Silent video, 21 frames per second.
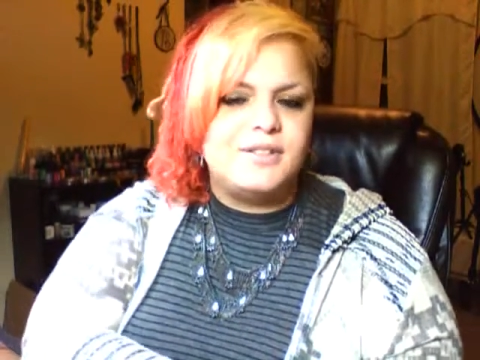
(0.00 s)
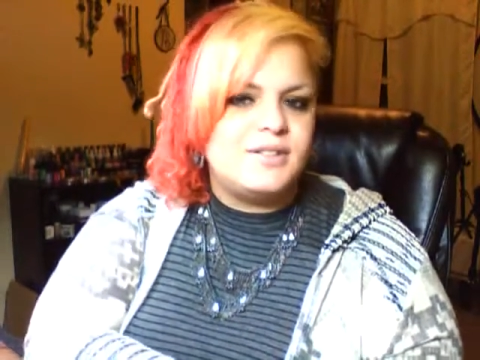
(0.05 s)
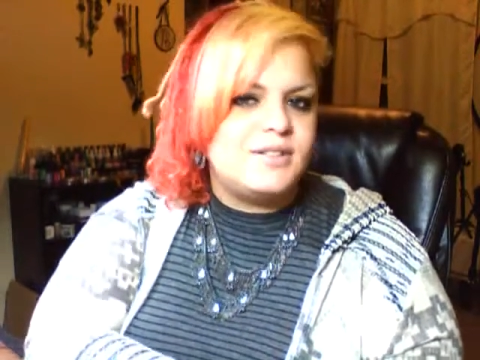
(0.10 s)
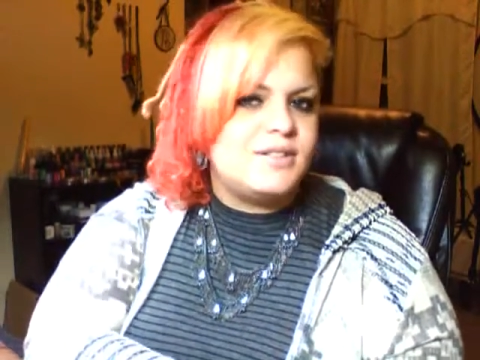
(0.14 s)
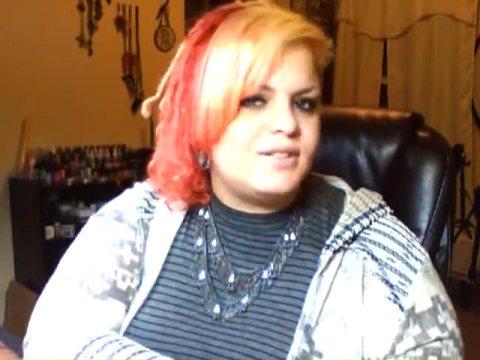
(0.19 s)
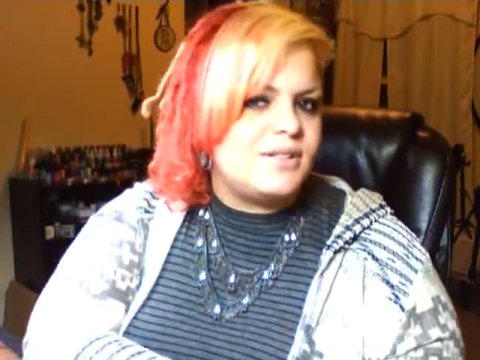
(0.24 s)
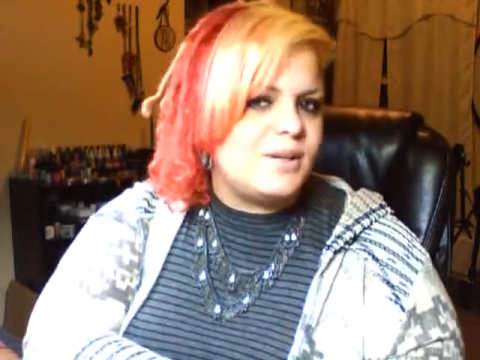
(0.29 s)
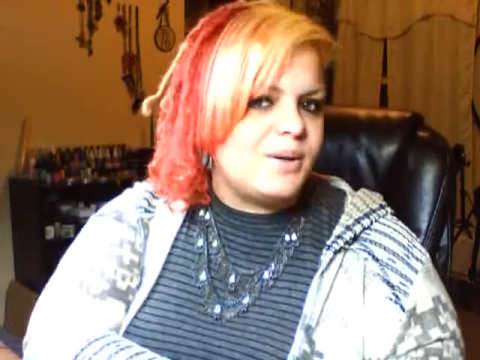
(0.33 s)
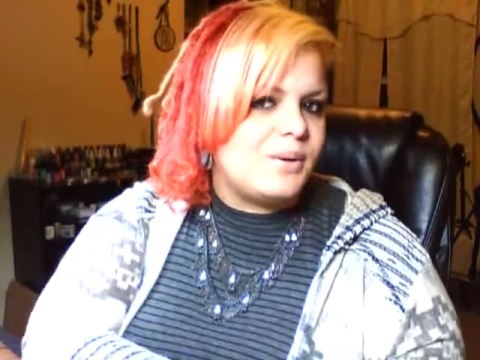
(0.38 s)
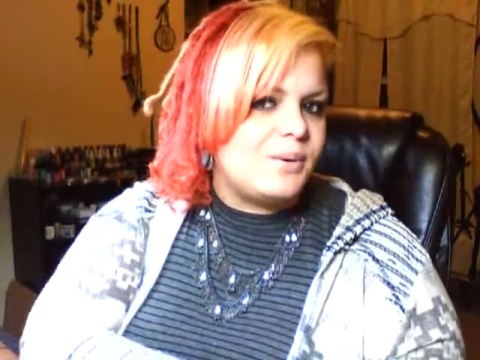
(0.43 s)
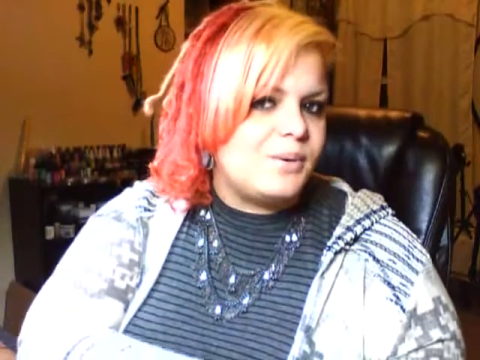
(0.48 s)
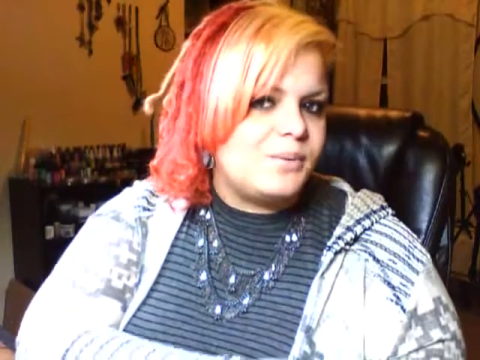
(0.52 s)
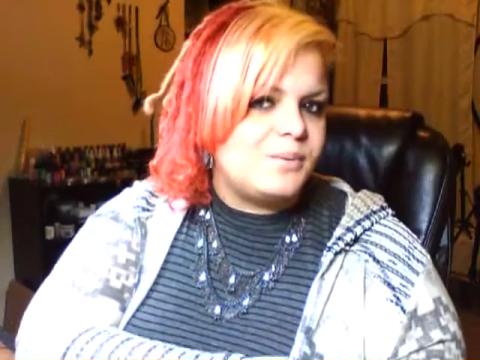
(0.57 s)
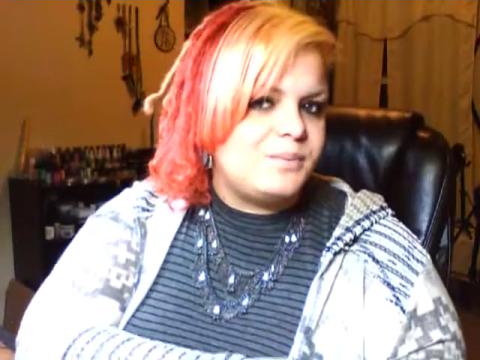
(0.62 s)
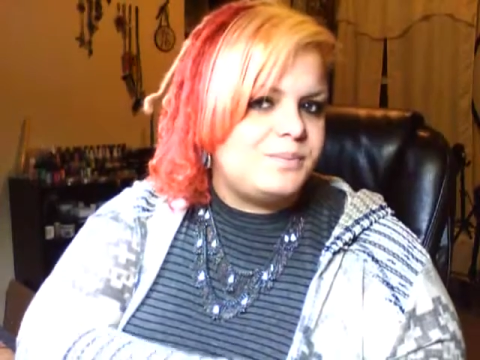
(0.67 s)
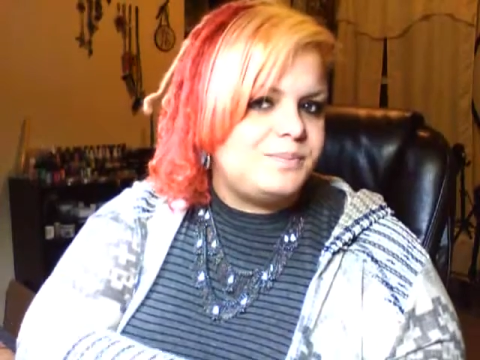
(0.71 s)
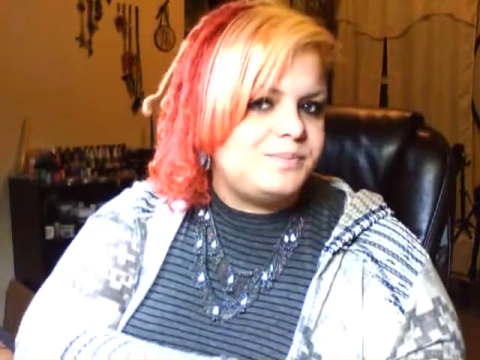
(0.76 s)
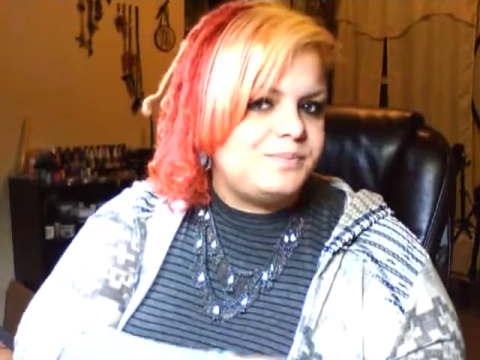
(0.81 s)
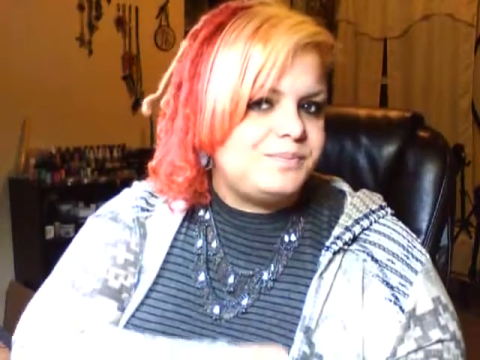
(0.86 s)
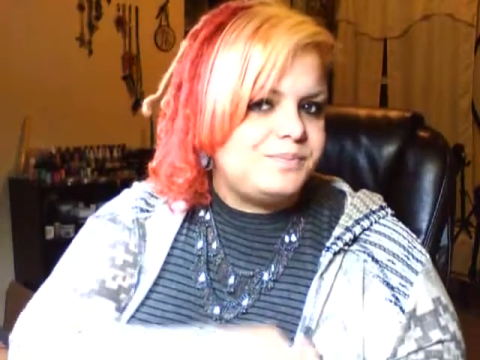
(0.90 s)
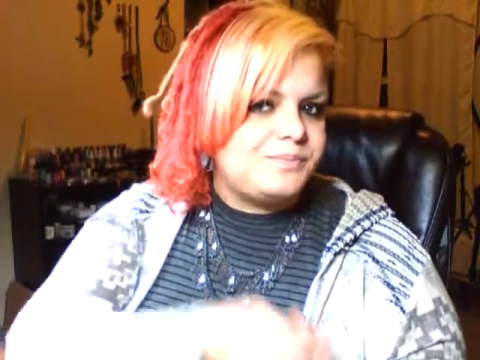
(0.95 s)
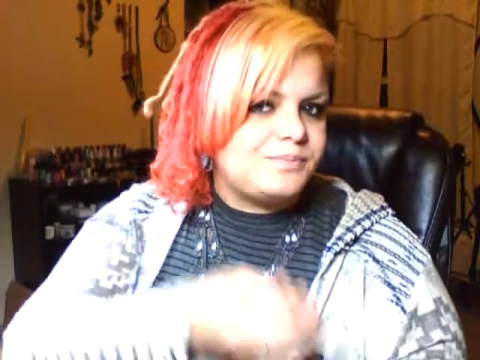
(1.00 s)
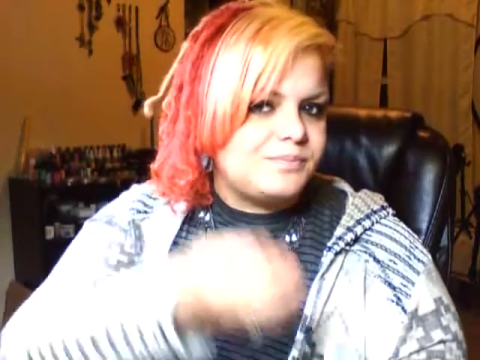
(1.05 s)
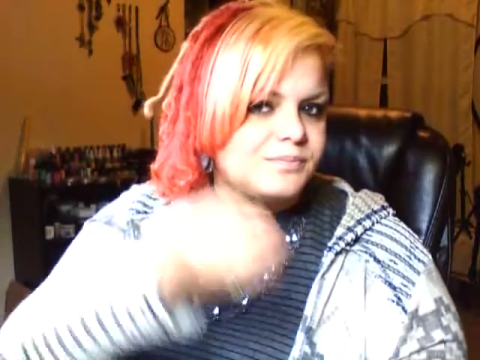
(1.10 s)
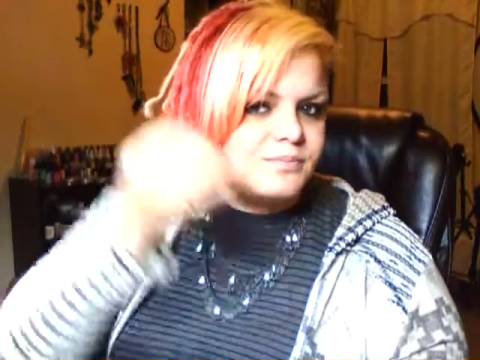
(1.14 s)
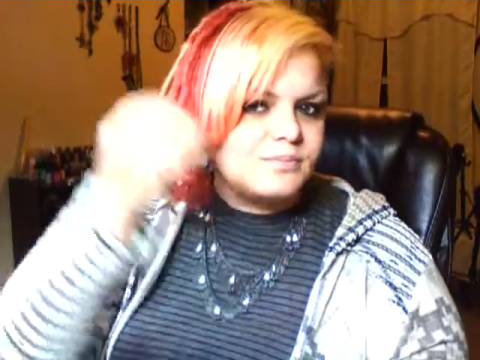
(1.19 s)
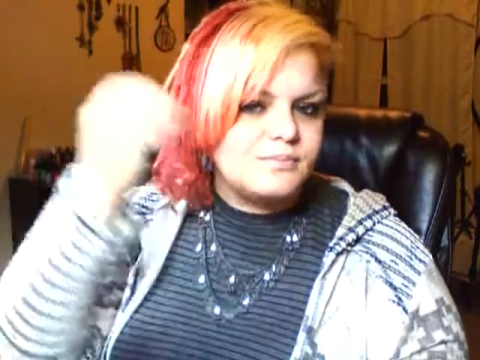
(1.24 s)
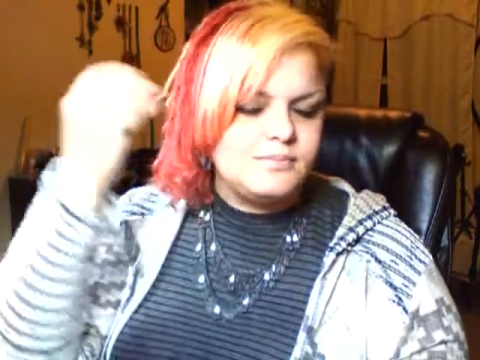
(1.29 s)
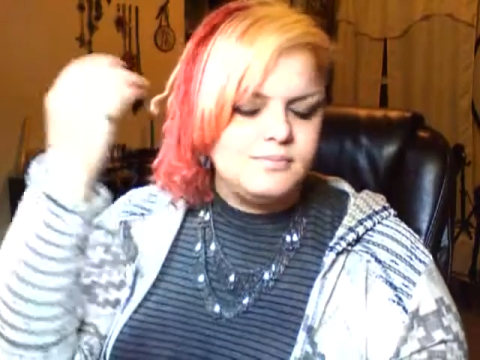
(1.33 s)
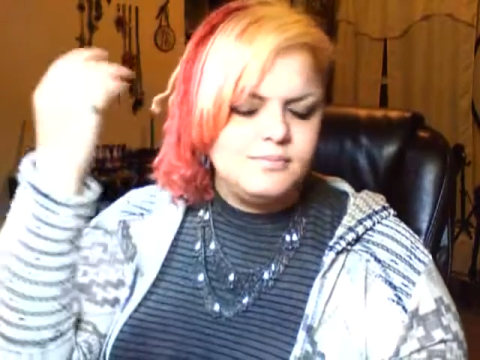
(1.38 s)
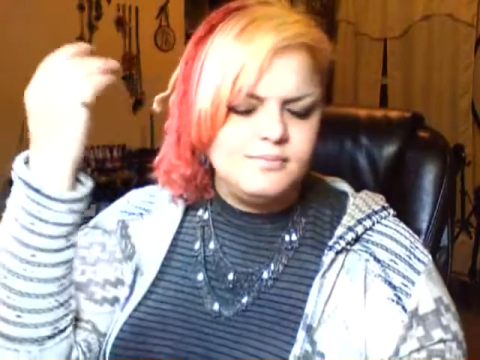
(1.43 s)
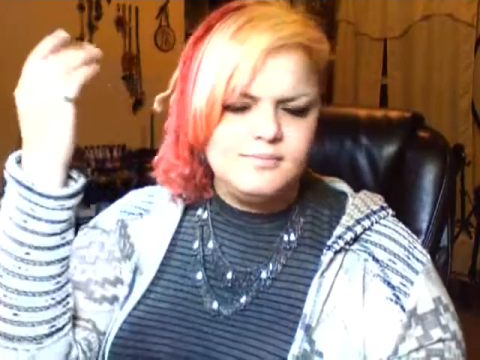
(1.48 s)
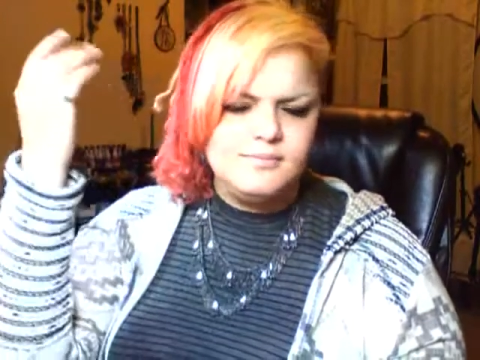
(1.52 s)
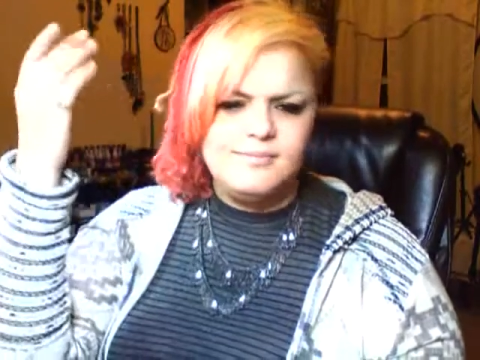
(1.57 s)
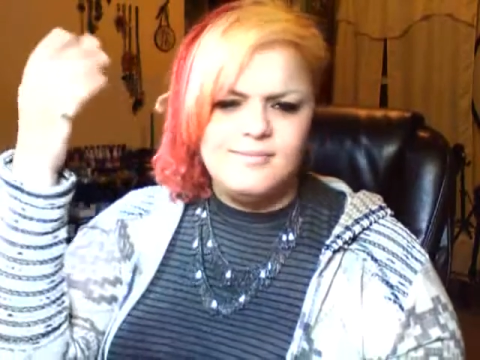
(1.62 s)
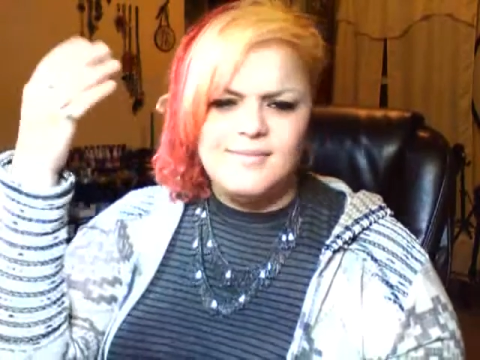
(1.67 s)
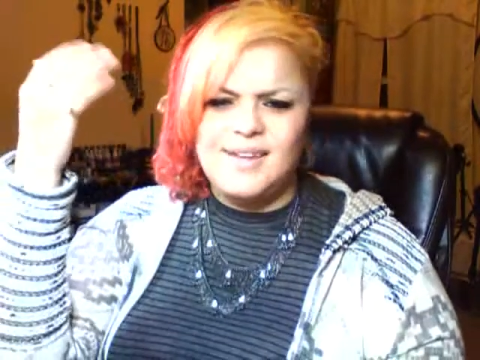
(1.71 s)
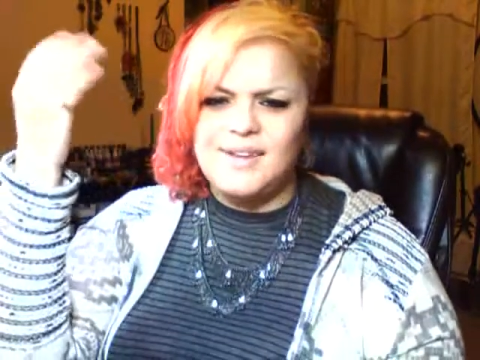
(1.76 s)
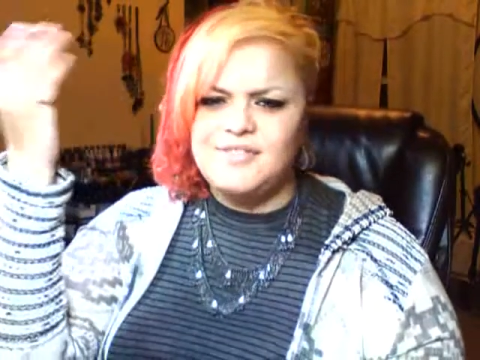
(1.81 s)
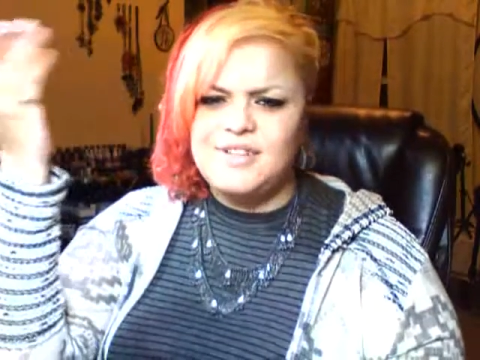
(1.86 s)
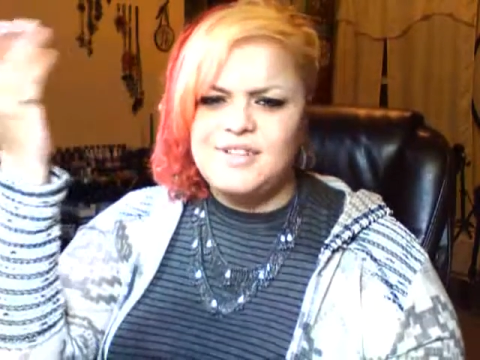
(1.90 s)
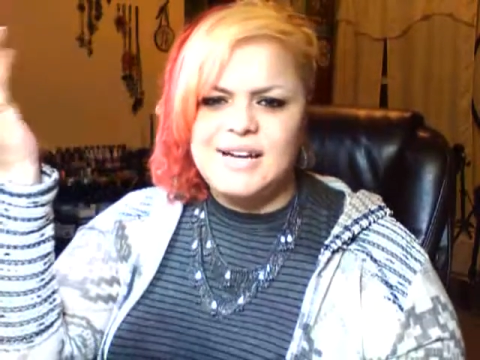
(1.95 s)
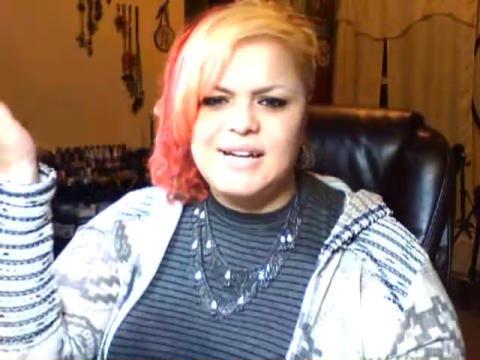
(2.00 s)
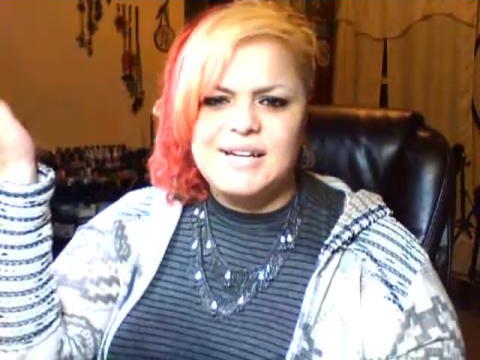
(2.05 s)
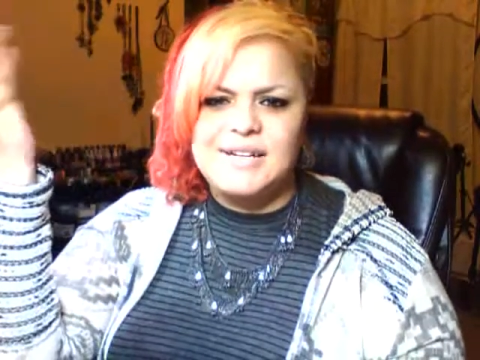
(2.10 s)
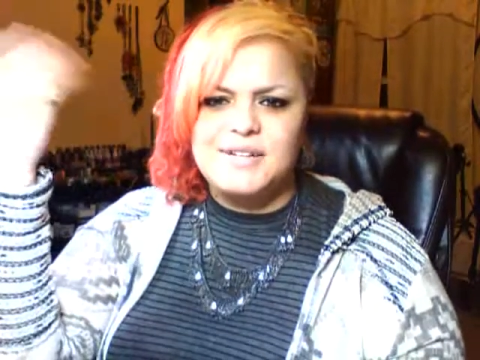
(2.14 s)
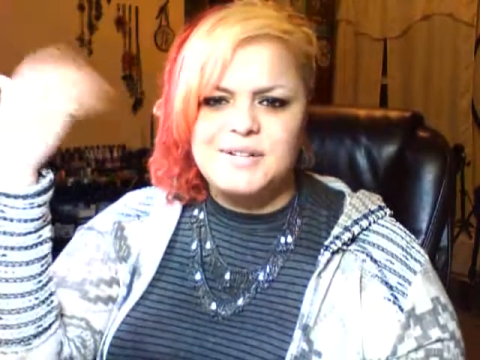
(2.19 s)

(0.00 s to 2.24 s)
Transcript: So I've tried